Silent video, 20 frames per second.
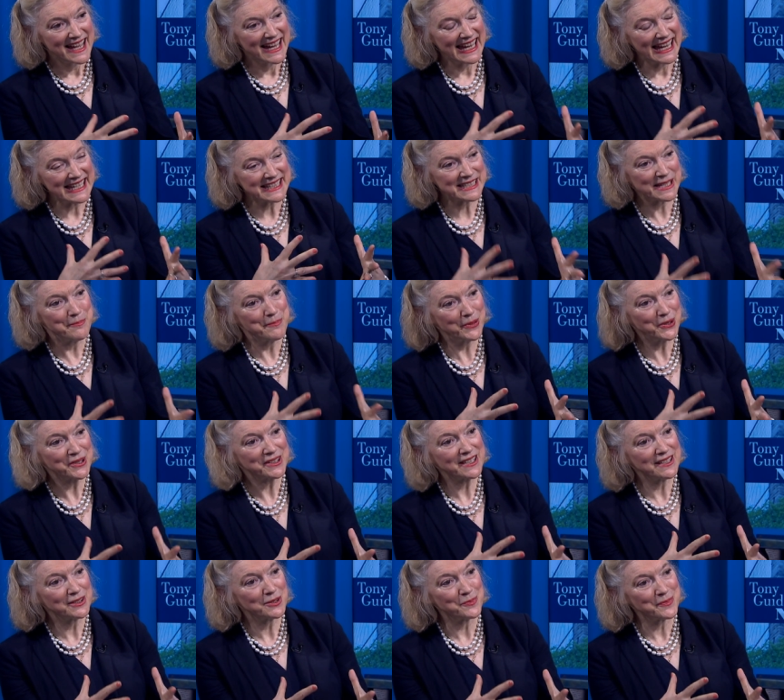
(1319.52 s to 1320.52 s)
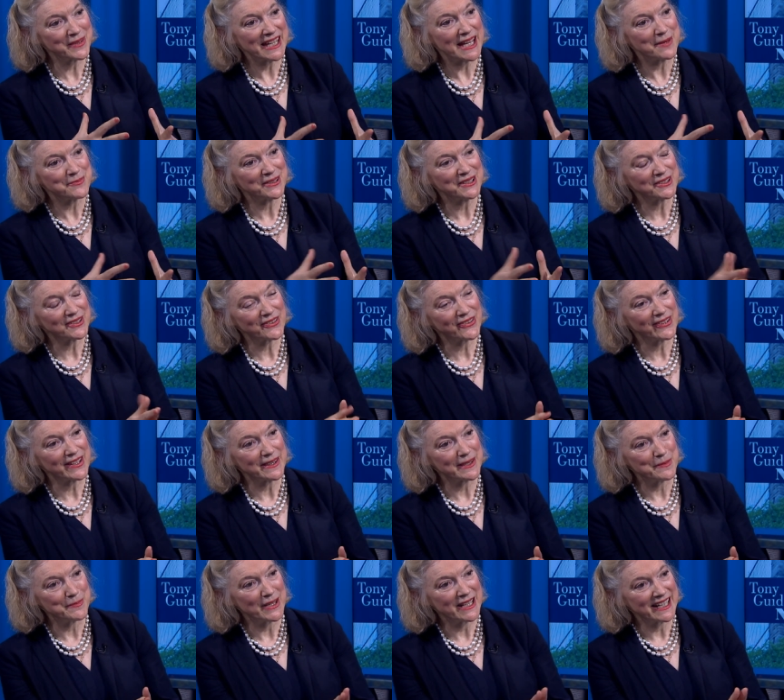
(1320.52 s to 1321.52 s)
it's important to be able to see
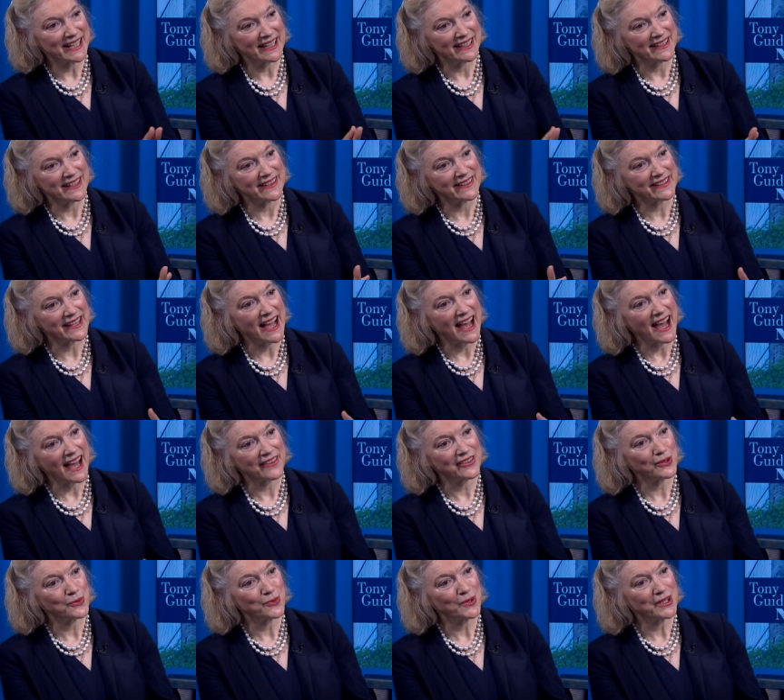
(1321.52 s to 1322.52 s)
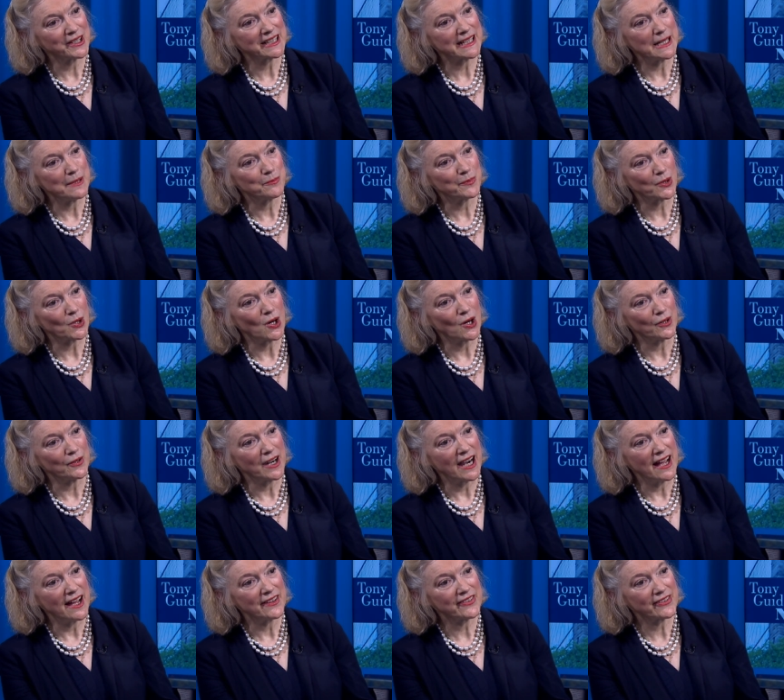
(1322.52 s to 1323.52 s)
the Mona Lisa as a work in
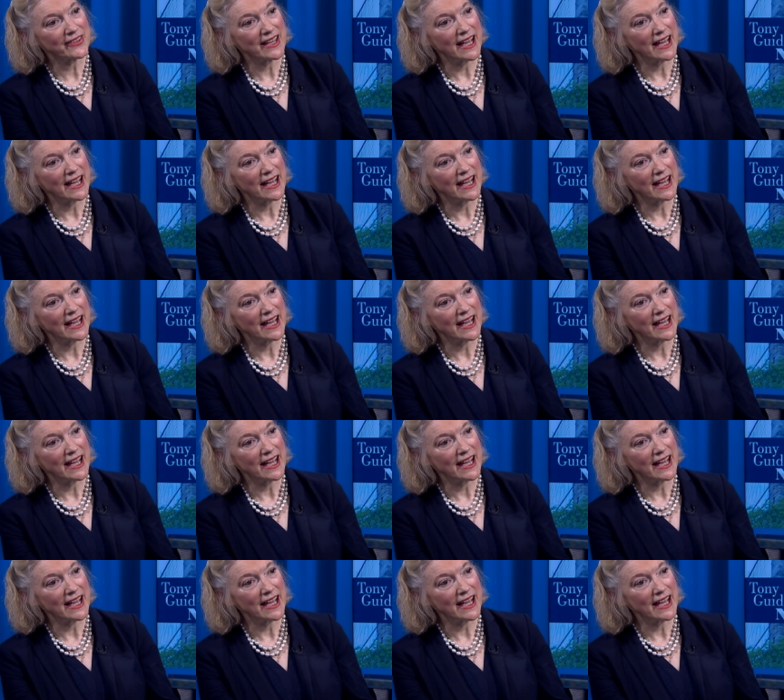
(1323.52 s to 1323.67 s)
progress.